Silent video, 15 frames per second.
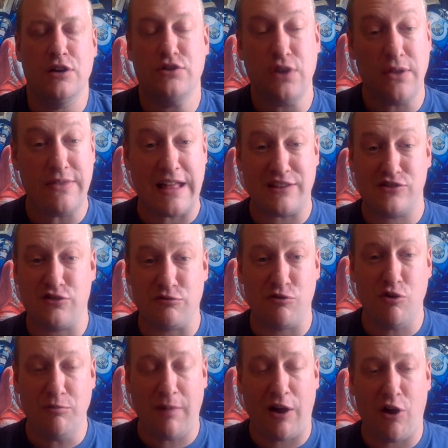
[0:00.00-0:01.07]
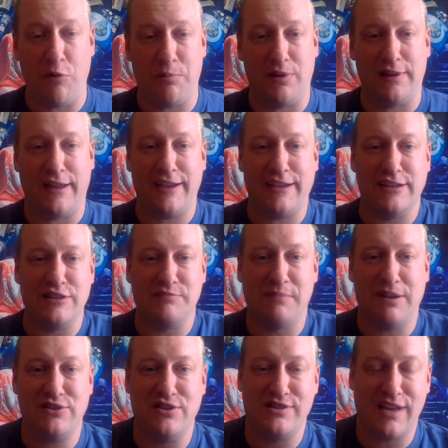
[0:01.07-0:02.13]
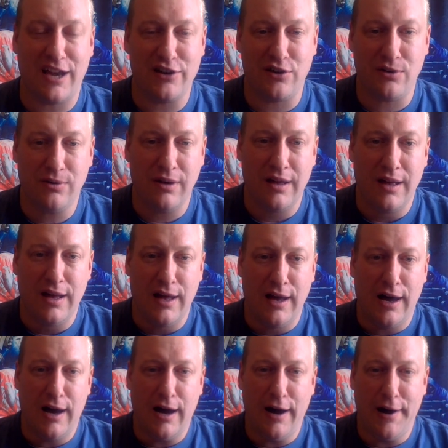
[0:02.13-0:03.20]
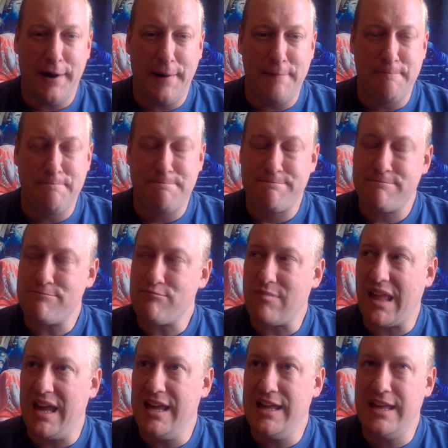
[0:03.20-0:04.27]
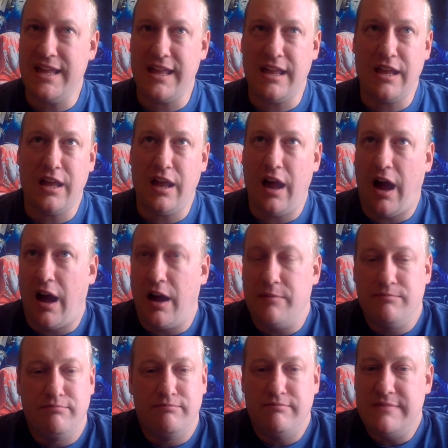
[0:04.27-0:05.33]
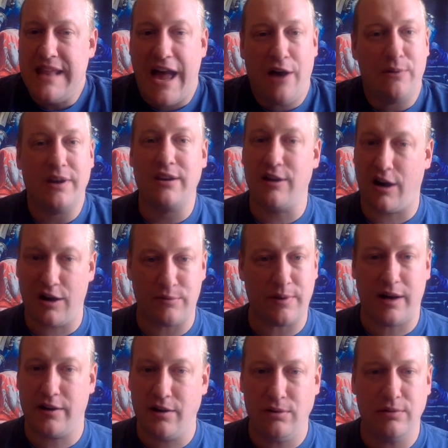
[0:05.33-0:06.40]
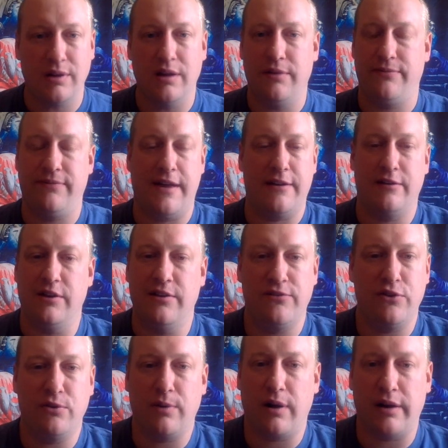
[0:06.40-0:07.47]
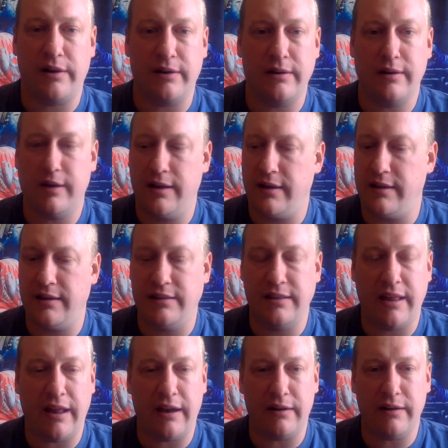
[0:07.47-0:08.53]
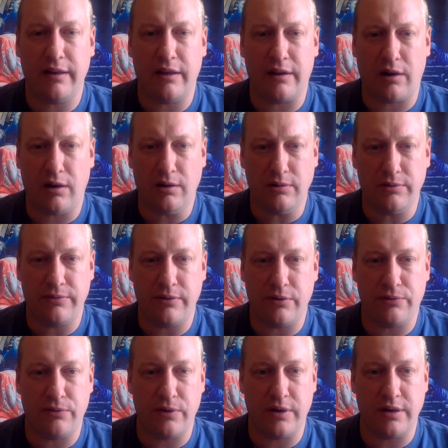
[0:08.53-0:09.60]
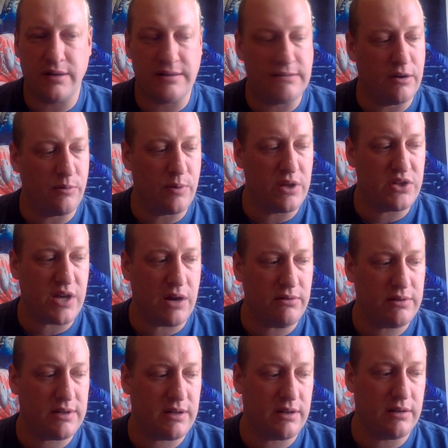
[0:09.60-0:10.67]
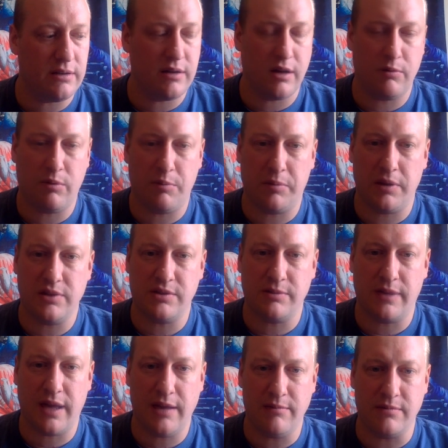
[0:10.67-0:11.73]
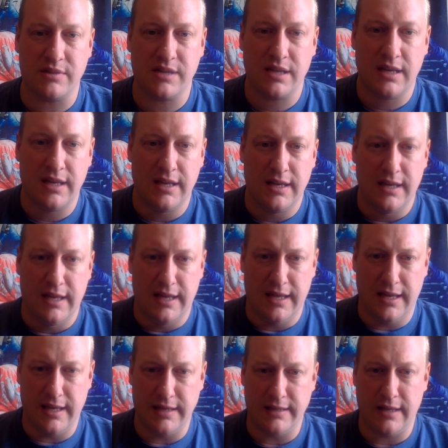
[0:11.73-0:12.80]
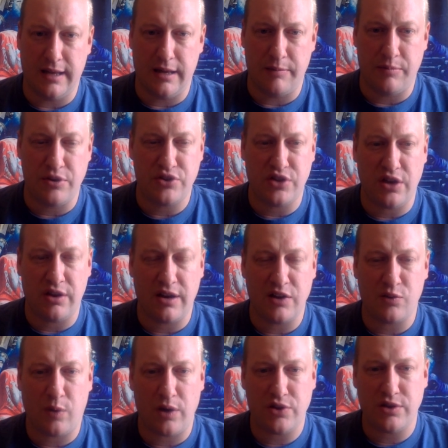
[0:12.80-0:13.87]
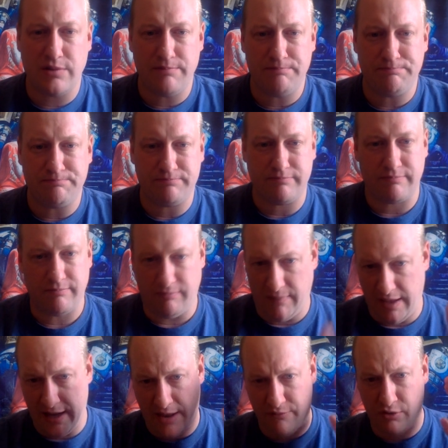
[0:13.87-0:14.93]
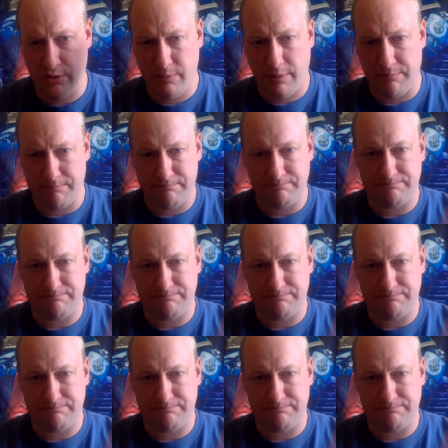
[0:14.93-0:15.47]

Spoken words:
So that's the room. I hope you like it as much as I do. I'm now in Colorado. If any of you are in the area at all, feel free to reach out and we'll play some games. And appreciate you guys watching, and have a good one.